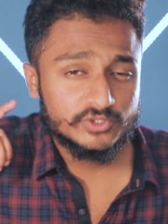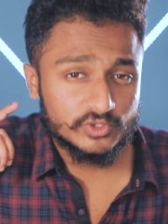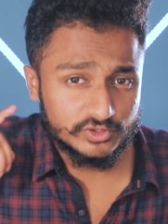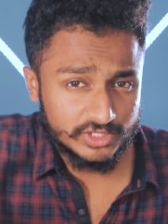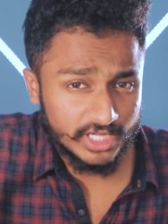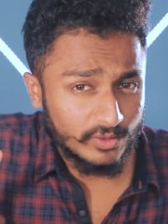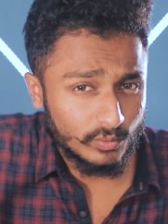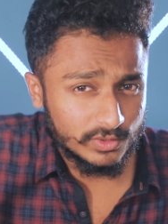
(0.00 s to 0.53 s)
So
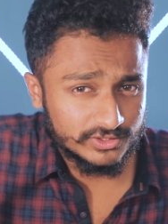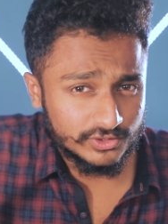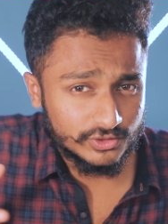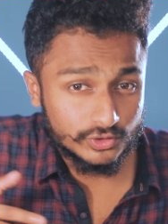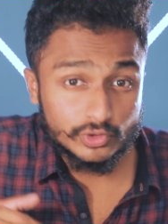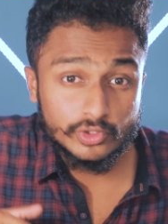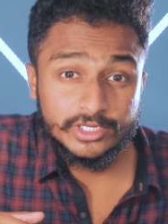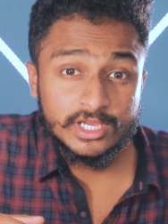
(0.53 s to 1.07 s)
that was the
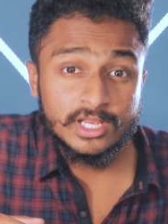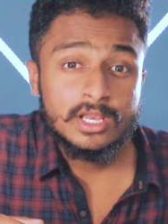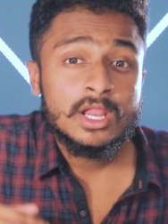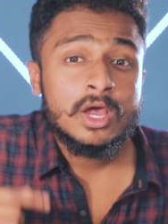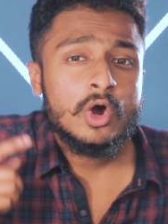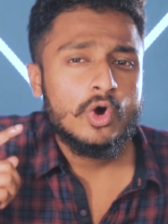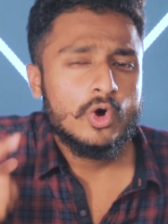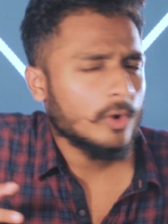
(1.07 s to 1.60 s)
tutorial.
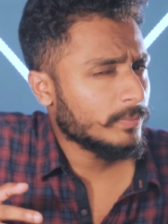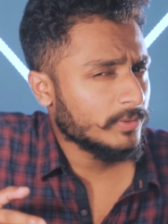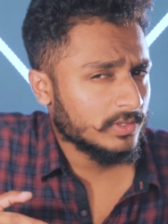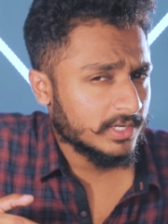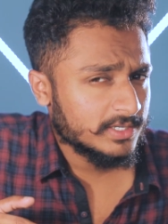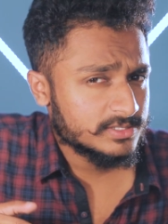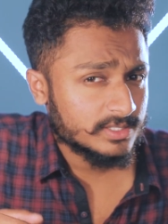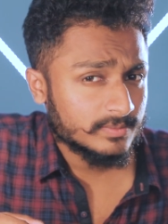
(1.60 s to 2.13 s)
Hope you
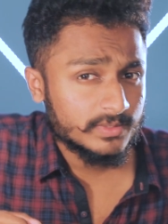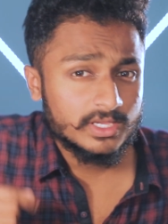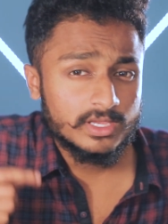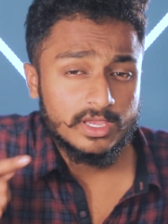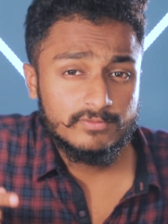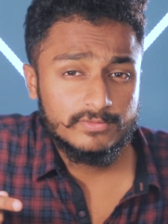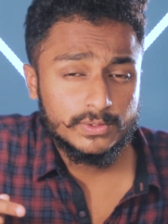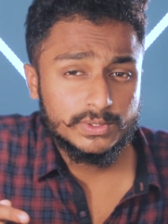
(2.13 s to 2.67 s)
learned
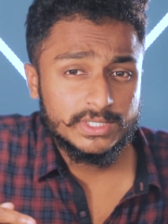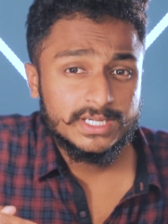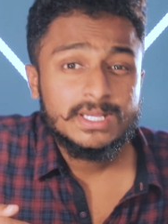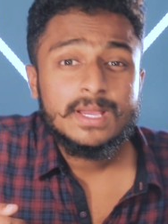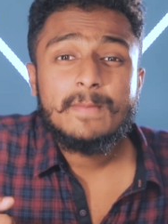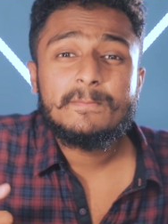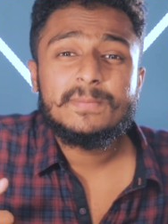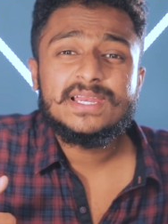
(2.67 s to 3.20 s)
something. If you
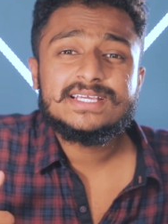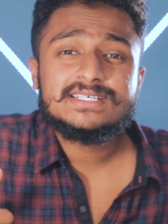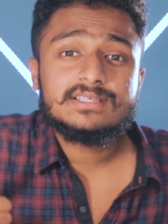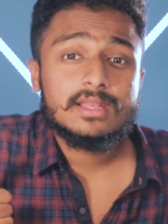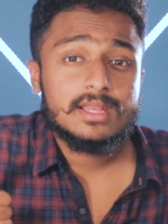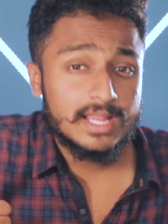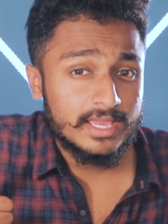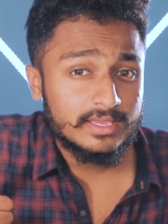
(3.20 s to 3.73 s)
did, please
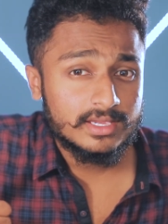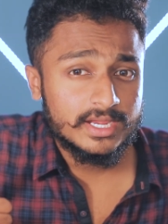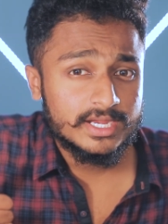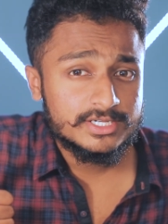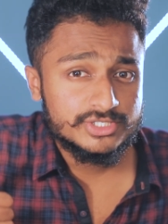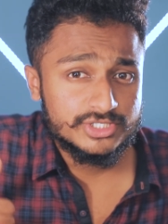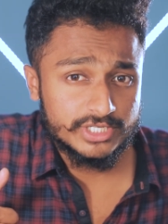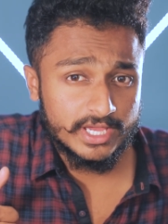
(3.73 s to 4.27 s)
like
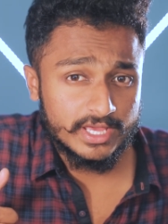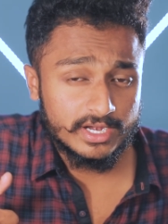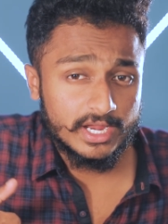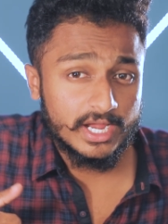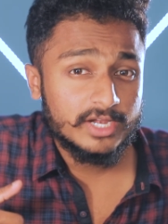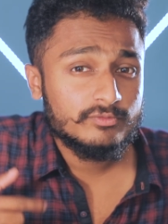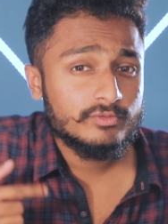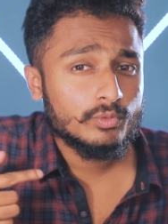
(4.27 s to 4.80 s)
and share.
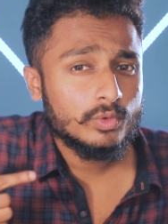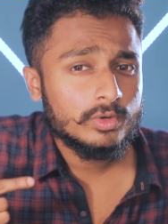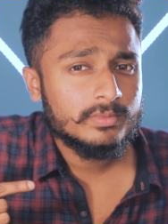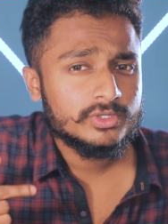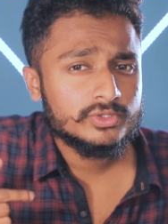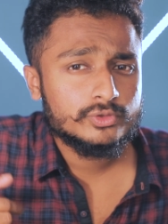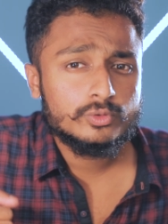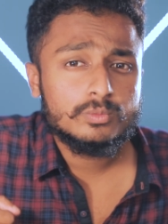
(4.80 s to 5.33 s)
And if you want
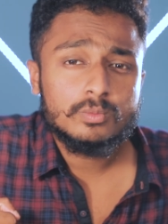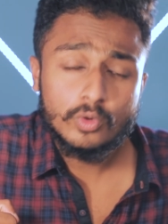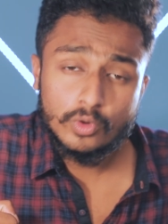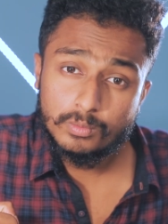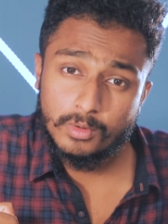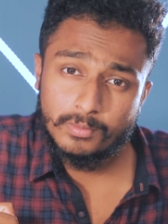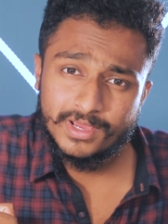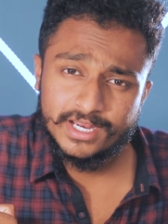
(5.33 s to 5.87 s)
me to do
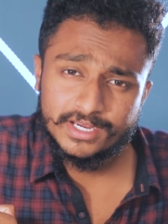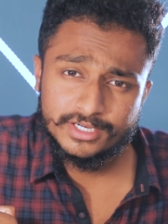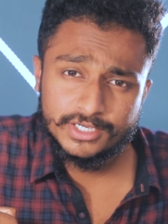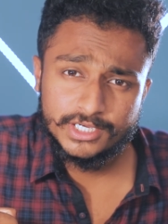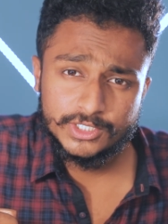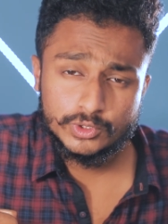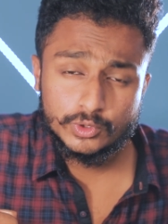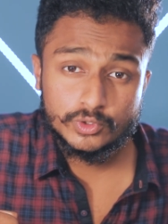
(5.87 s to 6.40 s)
more mobile
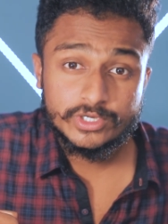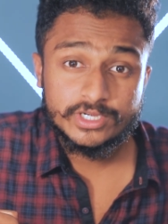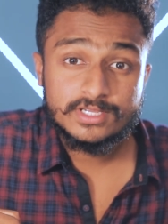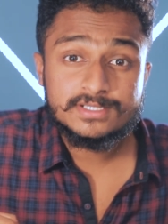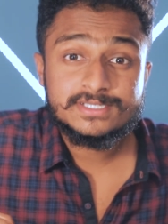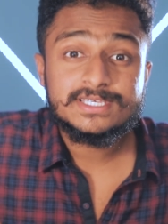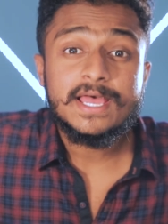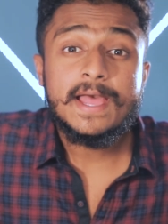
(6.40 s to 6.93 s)
editing
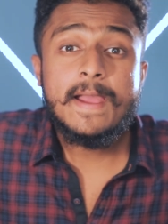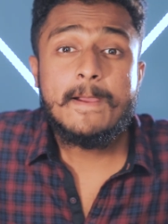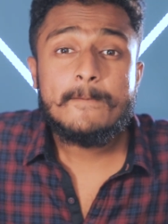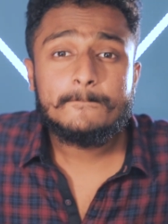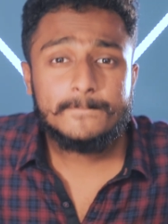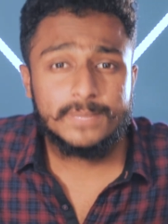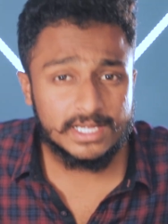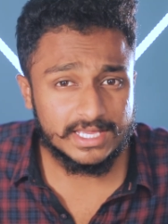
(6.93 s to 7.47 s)
tutorials,
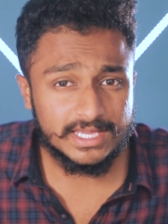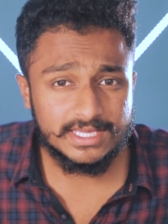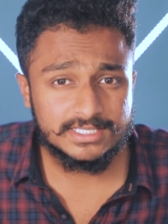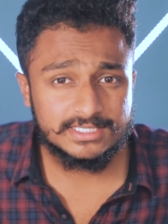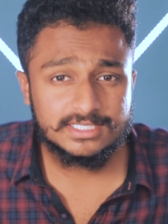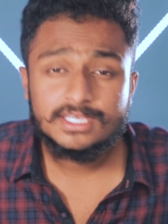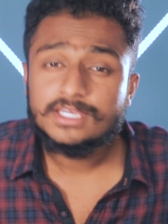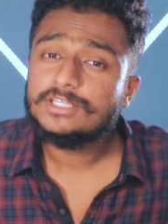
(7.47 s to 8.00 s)

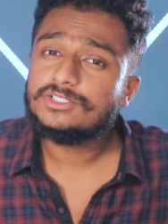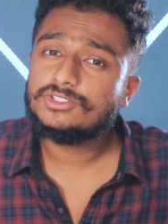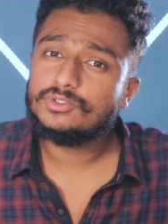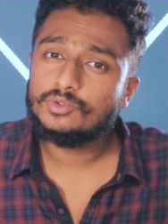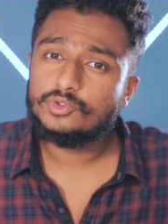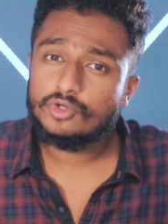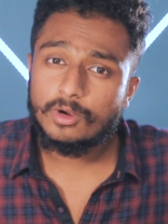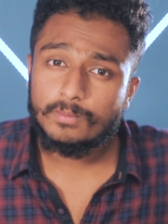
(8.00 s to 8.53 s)
please
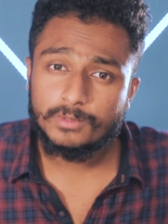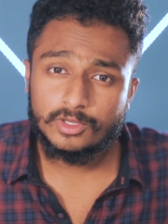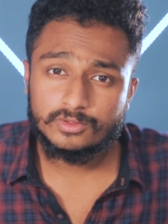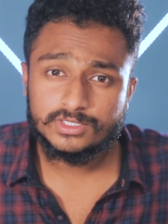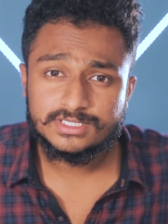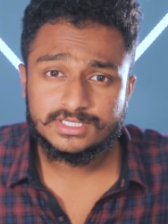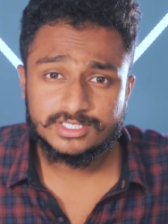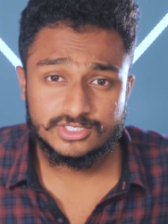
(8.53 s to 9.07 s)
do drop
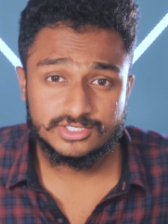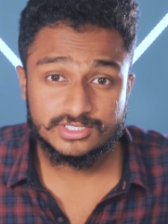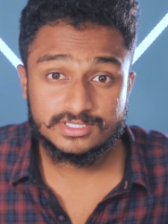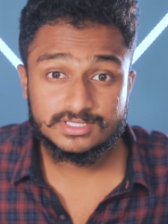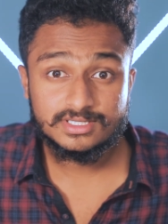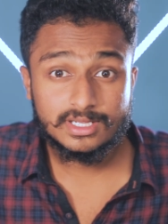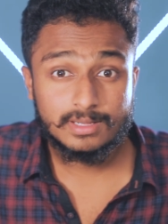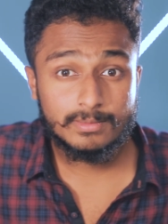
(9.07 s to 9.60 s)
down the
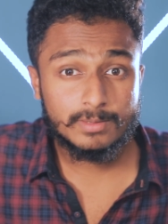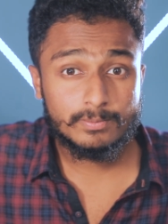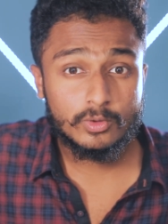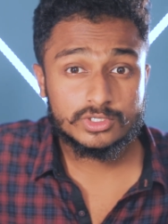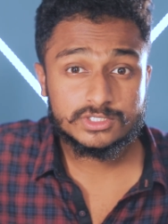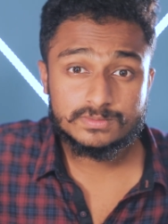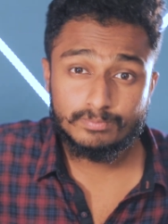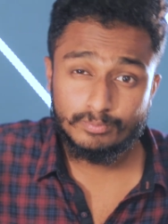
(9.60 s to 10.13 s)
suggestions in the comment box